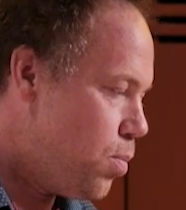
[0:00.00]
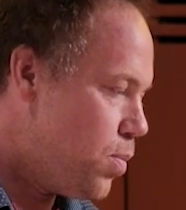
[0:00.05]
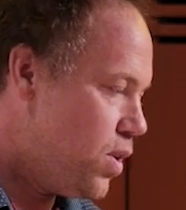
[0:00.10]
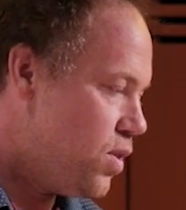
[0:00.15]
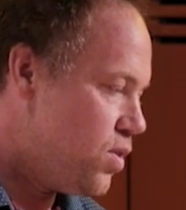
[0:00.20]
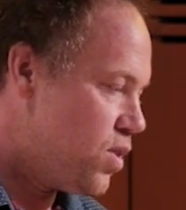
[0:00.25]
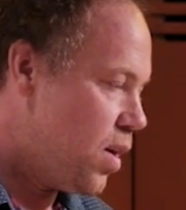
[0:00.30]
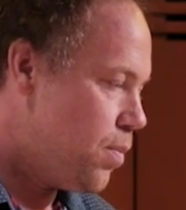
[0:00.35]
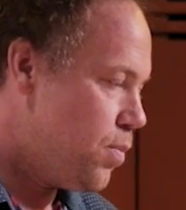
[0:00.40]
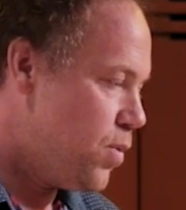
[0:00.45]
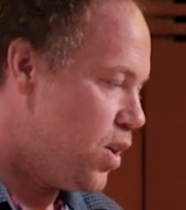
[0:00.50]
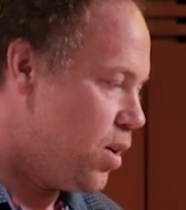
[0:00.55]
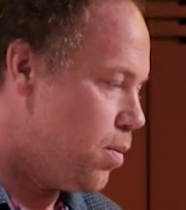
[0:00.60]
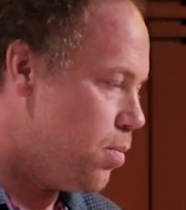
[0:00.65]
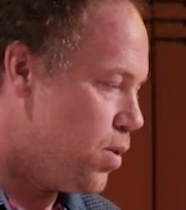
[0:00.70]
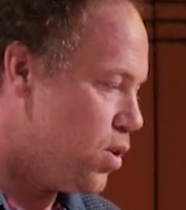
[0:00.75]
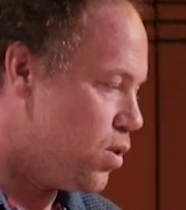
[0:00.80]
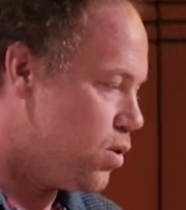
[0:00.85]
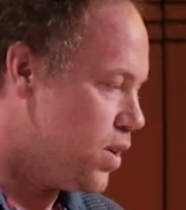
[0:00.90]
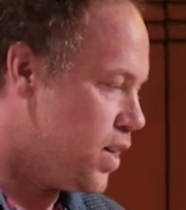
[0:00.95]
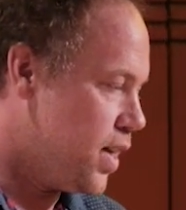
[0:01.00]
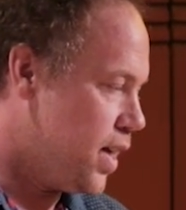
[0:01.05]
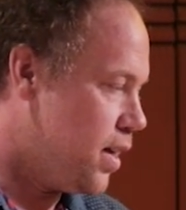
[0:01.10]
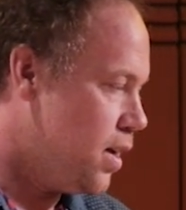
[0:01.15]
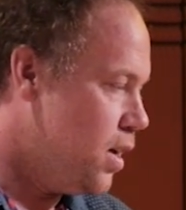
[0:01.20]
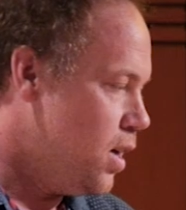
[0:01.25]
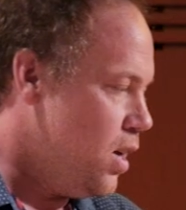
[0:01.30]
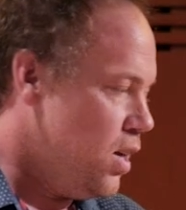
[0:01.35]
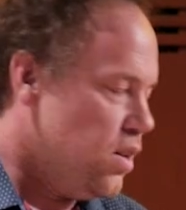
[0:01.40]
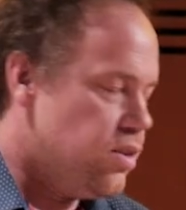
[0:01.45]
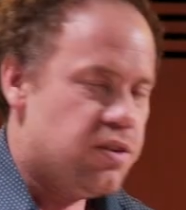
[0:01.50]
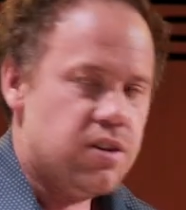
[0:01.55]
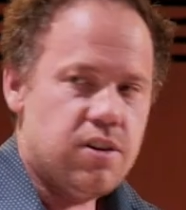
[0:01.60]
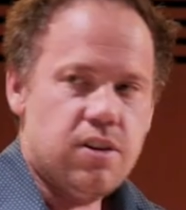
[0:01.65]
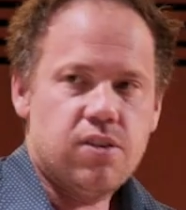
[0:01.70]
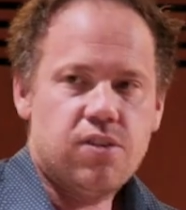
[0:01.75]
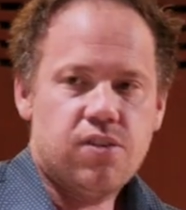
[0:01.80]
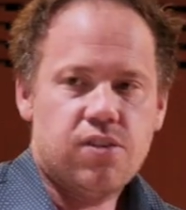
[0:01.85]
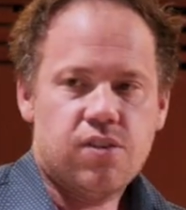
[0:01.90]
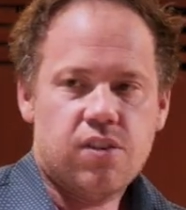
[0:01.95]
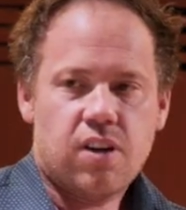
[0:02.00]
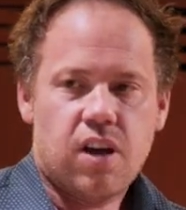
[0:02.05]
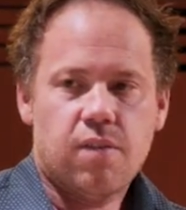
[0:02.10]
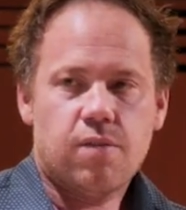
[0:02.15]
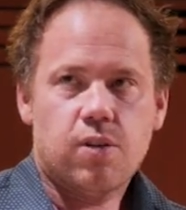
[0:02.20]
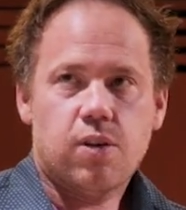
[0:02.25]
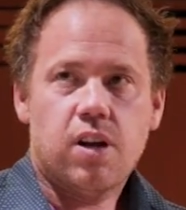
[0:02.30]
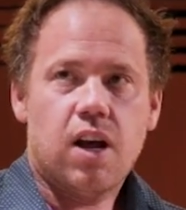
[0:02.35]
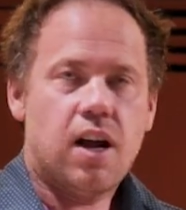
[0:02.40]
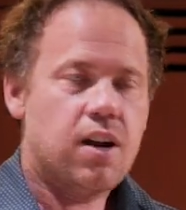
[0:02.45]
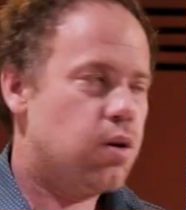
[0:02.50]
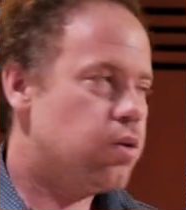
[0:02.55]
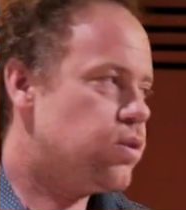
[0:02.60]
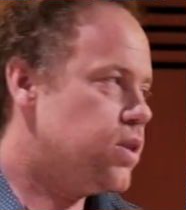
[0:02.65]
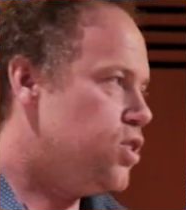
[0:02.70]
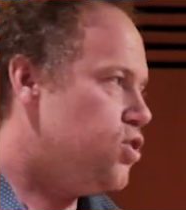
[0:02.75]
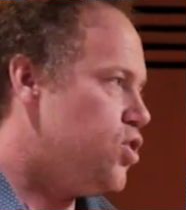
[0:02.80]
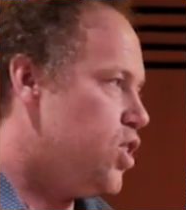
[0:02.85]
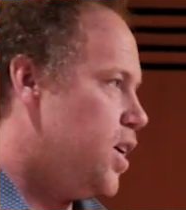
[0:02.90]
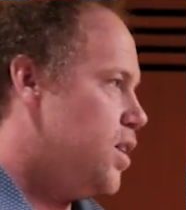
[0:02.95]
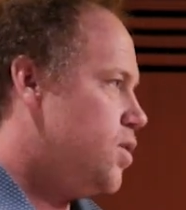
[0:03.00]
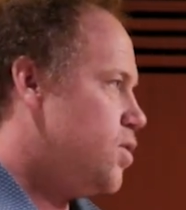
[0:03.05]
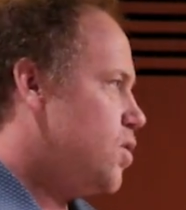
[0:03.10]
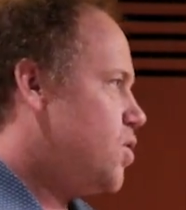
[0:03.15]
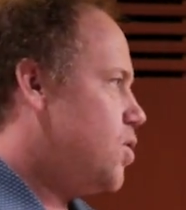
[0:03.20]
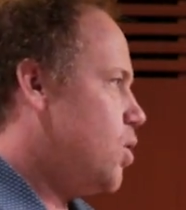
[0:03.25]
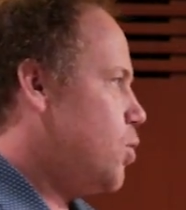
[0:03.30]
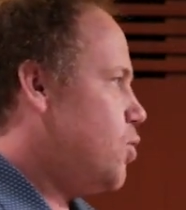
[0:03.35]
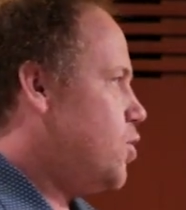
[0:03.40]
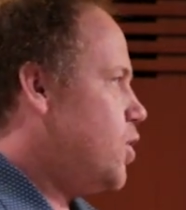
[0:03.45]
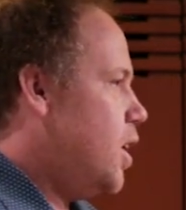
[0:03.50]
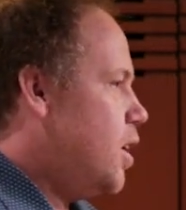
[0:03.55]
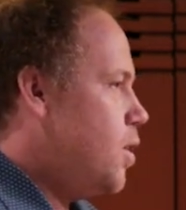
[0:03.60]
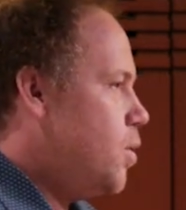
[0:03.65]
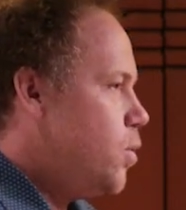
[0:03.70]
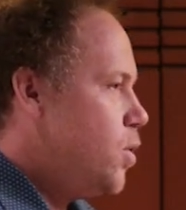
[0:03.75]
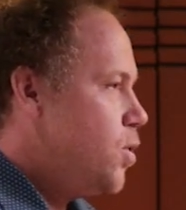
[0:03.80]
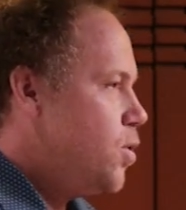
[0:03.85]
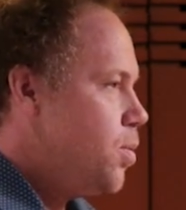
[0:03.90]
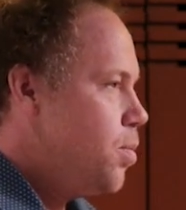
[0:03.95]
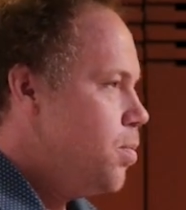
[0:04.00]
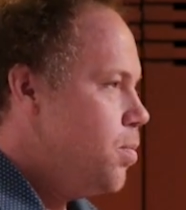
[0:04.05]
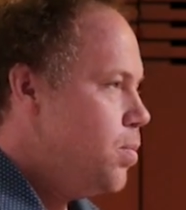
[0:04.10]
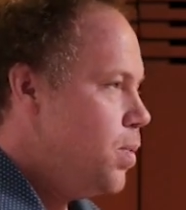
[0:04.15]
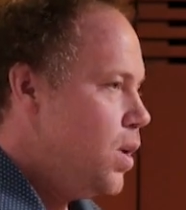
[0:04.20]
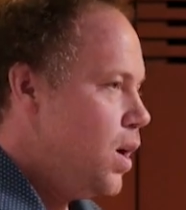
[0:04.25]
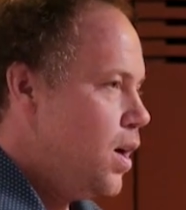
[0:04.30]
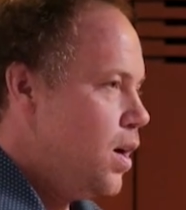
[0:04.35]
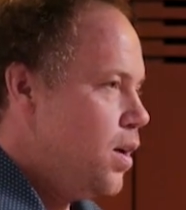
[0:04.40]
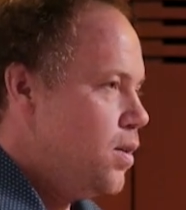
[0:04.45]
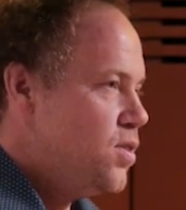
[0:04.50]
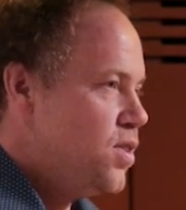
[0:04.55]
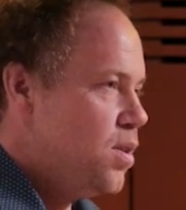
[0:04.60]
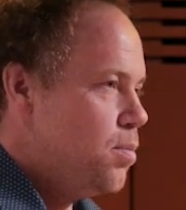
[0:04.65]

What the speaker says: genes, Taq polymerase. You can think about things that let us edit genomes,